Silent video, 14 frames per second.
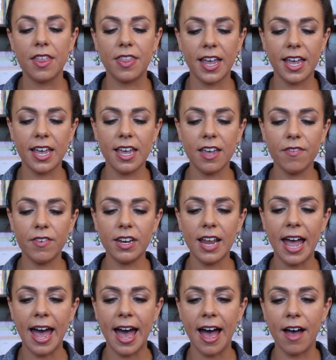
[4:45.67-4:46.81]
They even
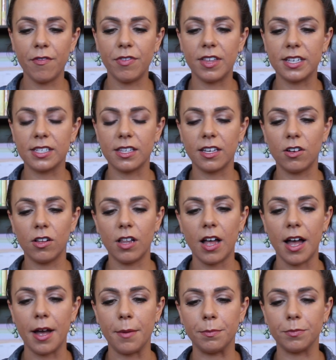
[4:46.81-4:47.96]
have this little
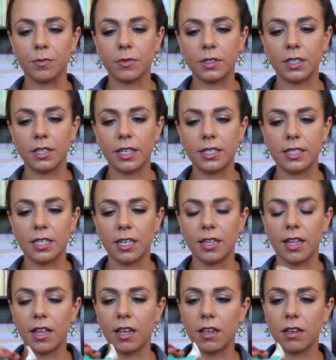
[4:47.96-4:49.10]
um let's see,
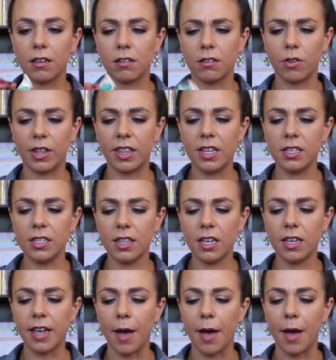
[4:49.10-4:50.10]
they like go like this, I think.